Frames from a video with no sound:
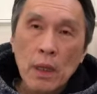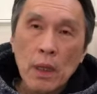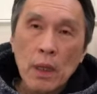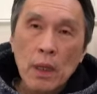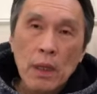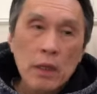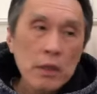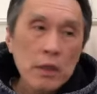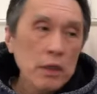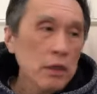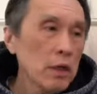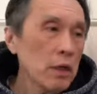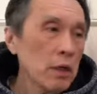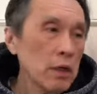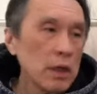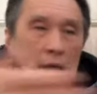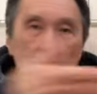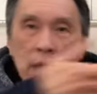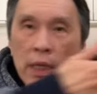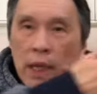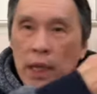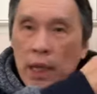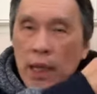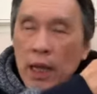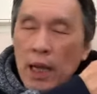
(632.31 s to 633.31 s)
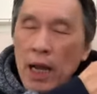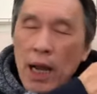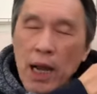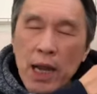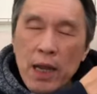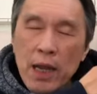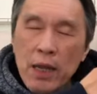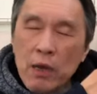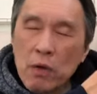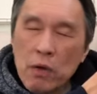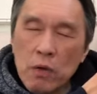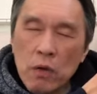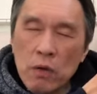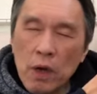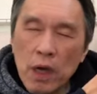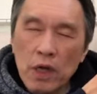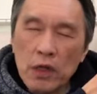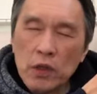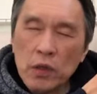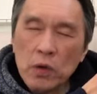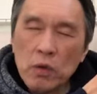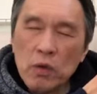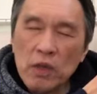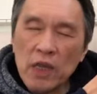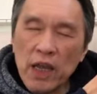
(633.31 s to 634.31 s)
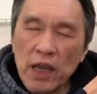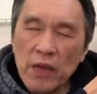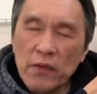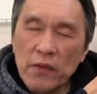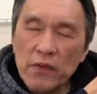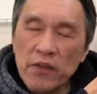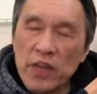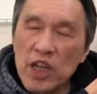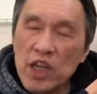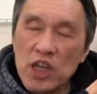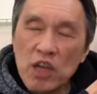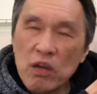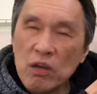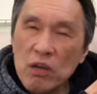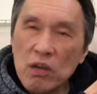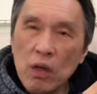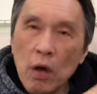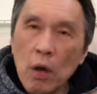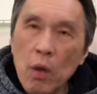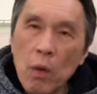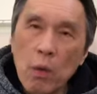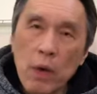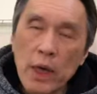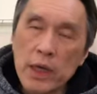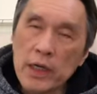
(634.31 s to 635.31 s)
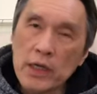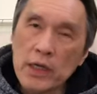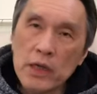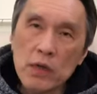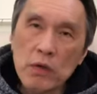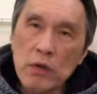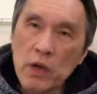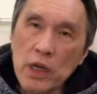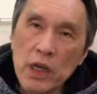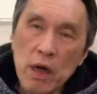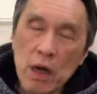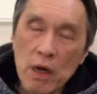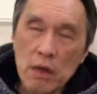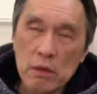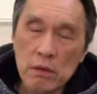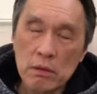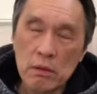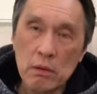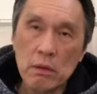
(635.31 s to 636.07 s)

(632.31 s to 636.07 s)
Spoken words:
So did that guy who do that video know what is going on?